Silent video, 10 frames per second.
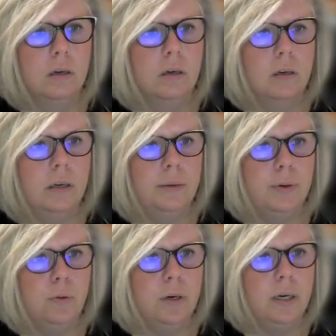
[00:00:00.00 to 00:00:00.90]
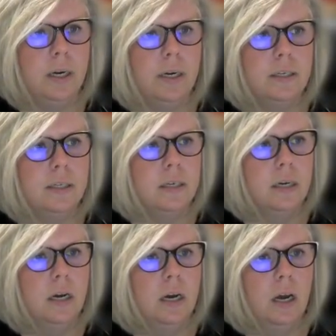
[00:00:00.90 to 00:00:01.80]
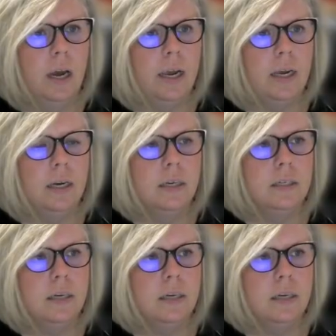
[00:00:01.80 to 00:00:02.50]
Keep it organized. And